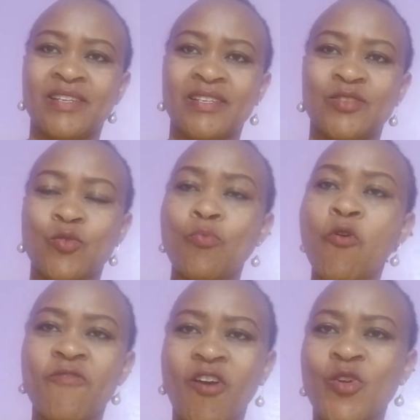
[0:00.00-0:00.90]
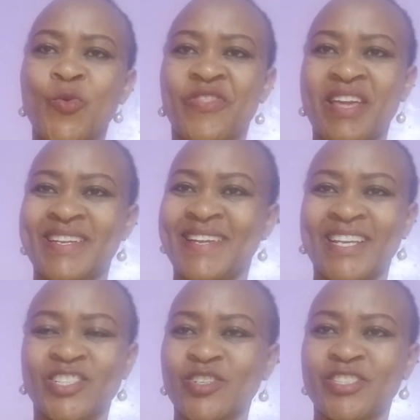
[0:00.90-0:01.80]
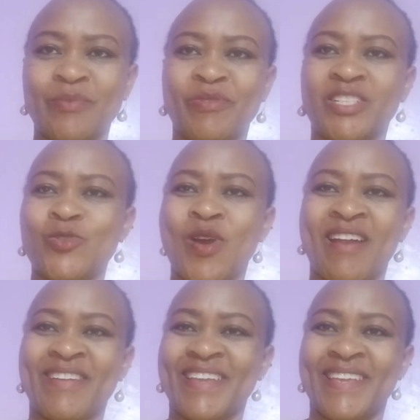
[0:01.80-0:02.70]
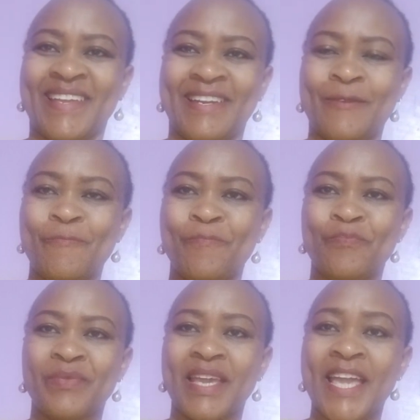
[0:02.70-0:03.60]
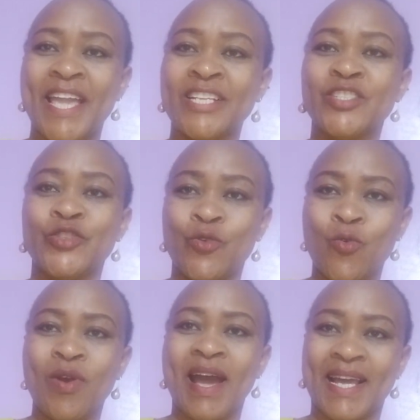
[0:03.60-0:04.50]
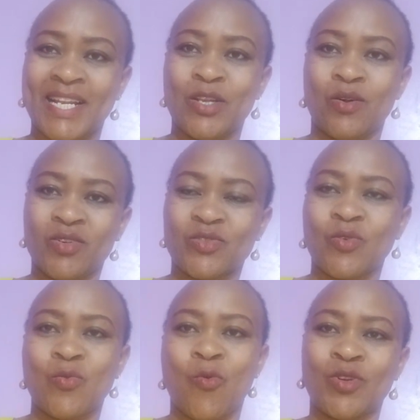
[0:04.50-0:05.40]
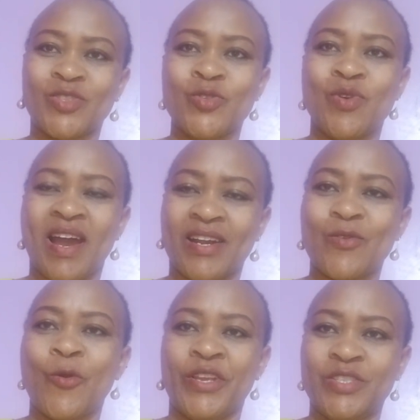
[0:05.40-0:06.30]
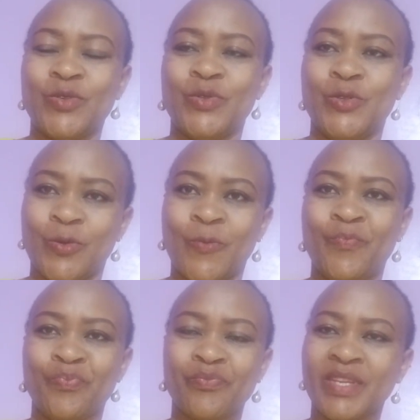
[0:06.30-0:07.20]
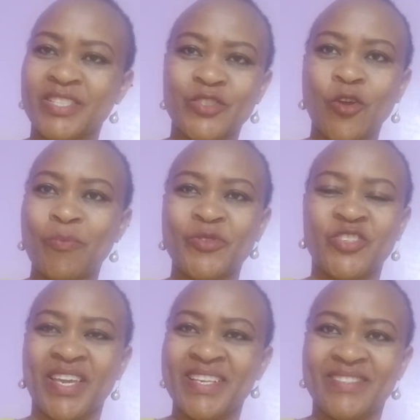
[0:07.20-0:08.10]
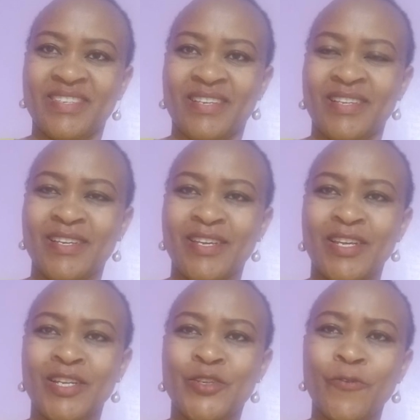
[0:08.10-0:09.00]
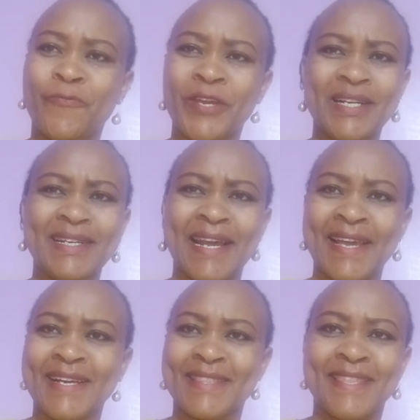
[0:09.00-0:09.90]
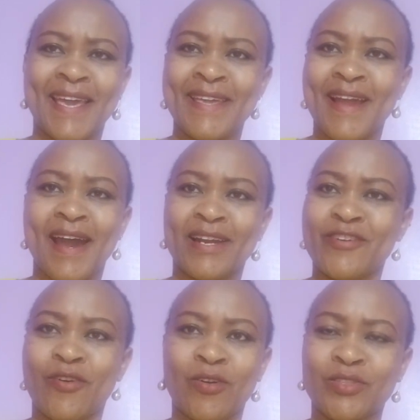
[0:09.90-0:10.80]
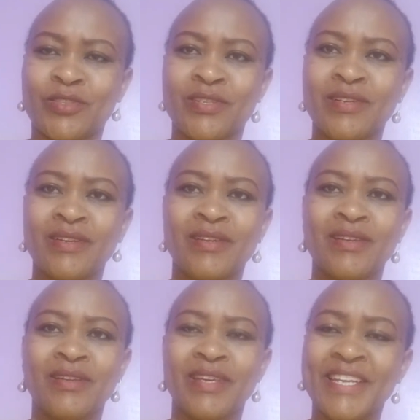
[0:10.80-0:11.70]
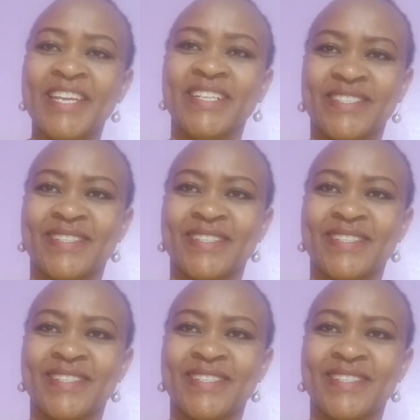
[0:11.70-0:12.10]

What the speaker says: to move on with the relationship that you are in and you are lost on what you are going to do? Stop chasing. Do you feel like they are not in it?